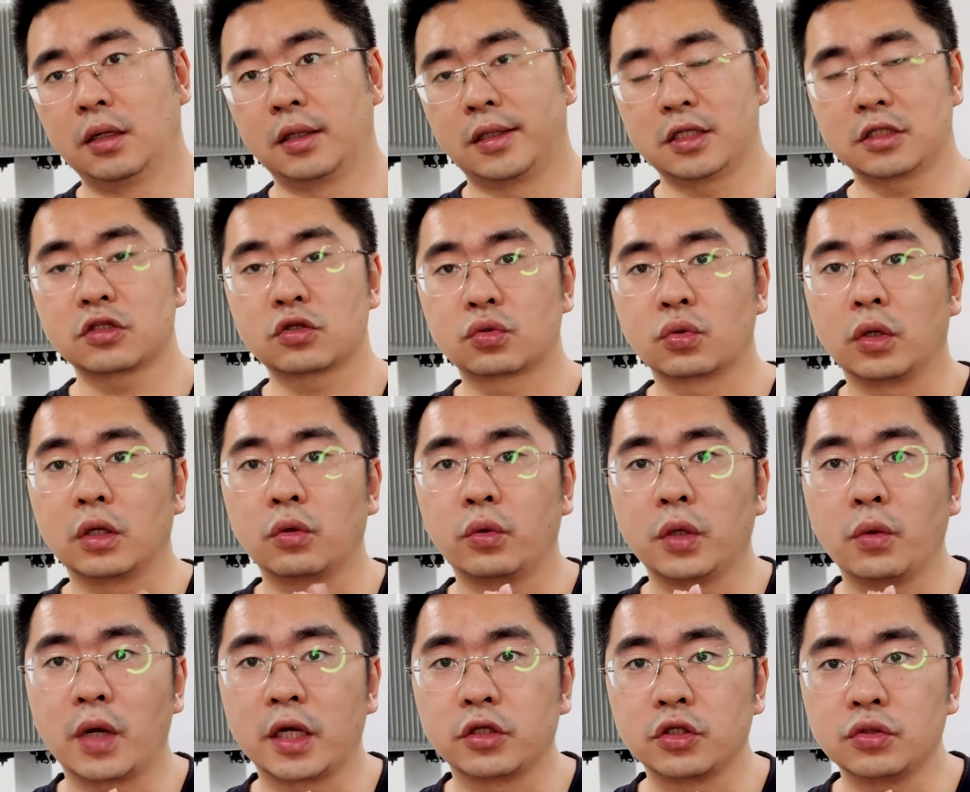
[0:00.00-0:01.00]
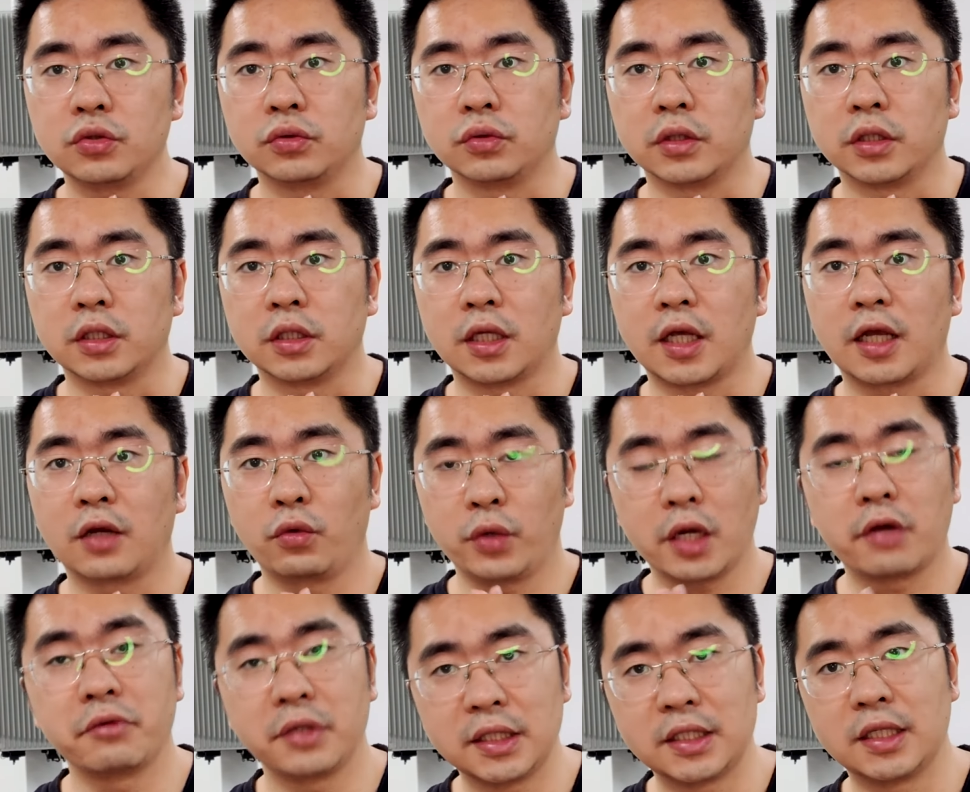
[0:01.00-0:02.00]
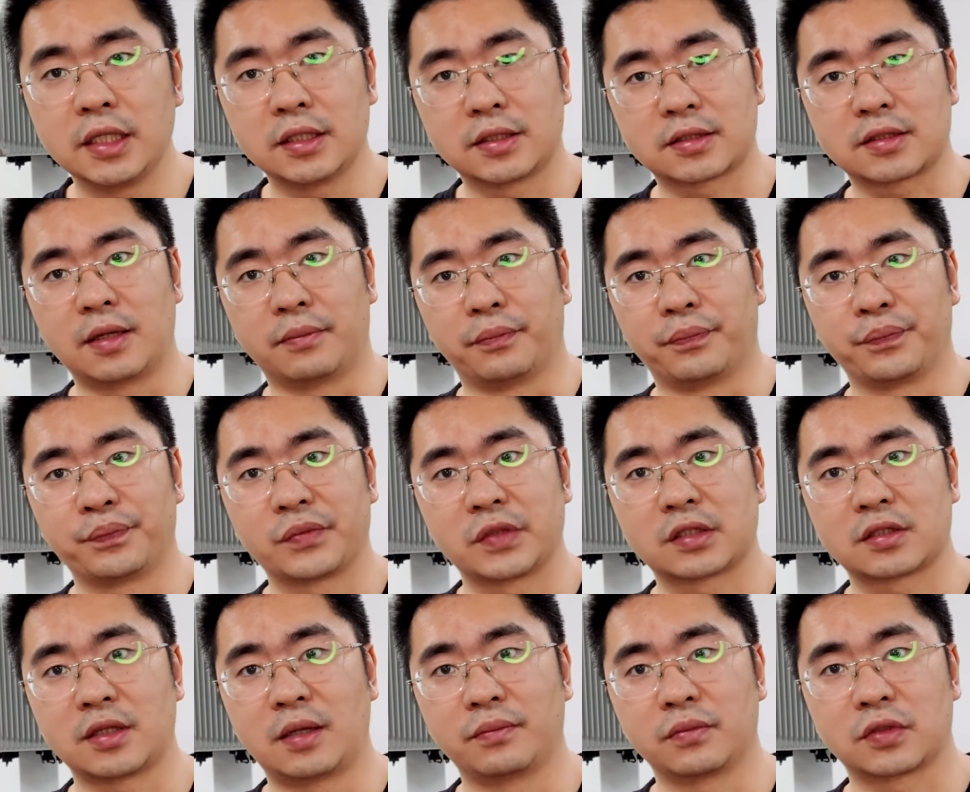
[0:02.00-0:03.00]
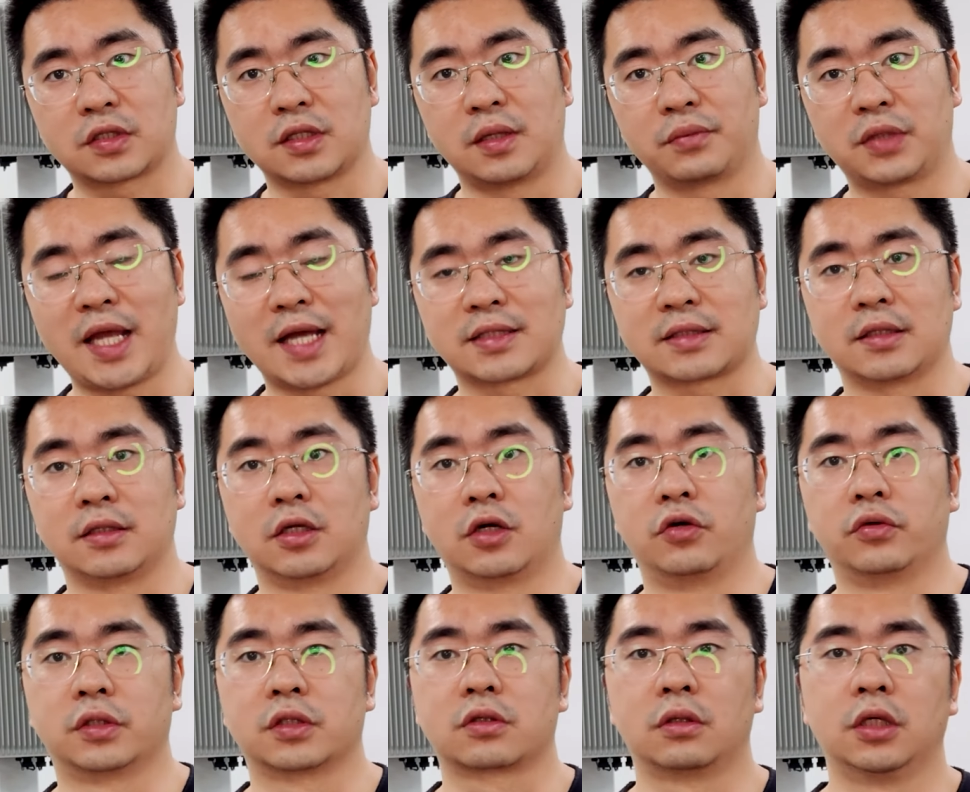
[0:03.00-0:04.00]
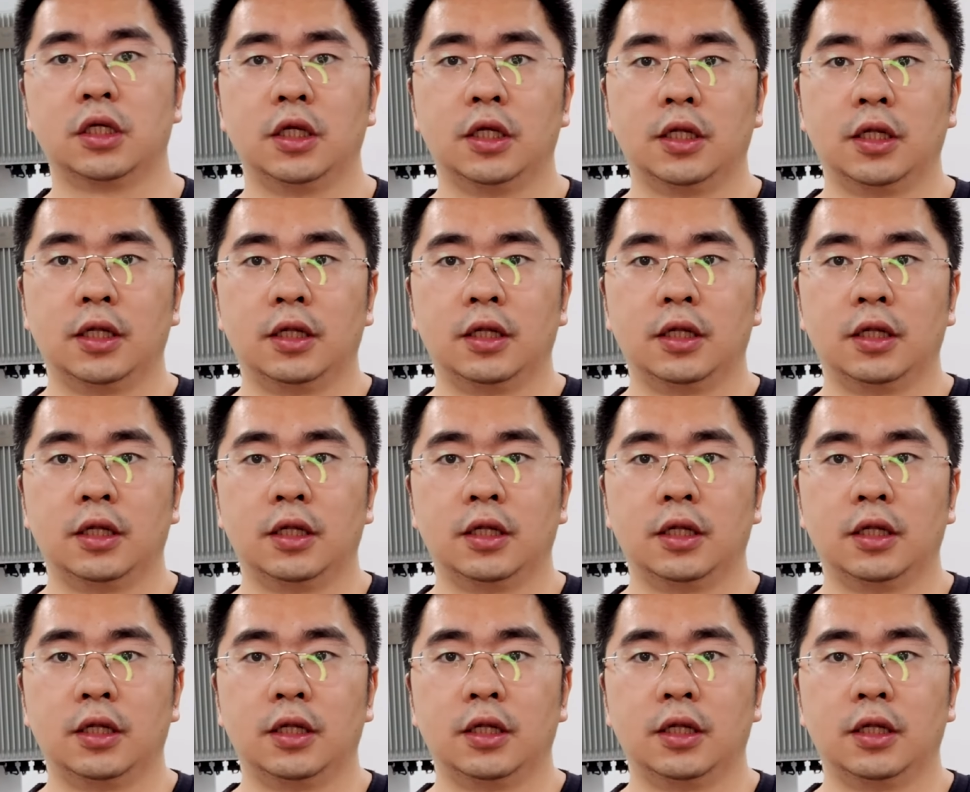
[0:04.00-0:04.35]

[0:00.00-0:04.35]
This is what we want to do, and we already did some testing node. So